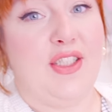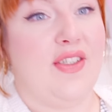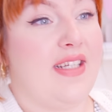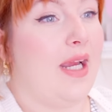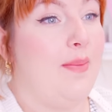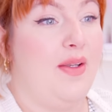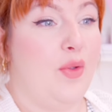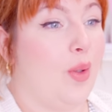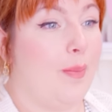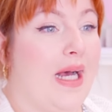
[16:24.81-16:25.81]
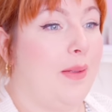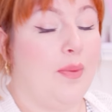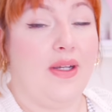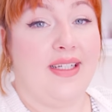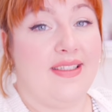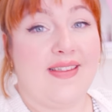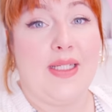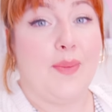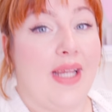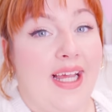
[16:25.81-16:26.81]
Just type in notepad printers
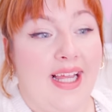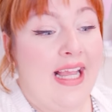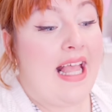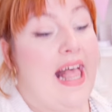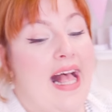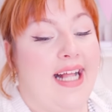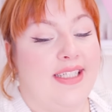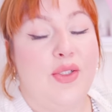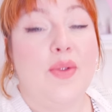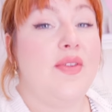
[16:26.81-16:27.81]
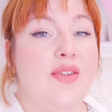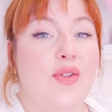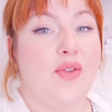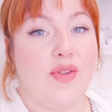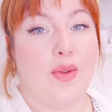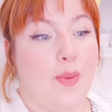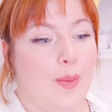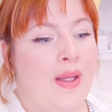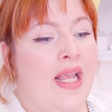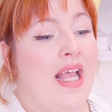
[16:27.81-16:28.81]
UK and tons come up,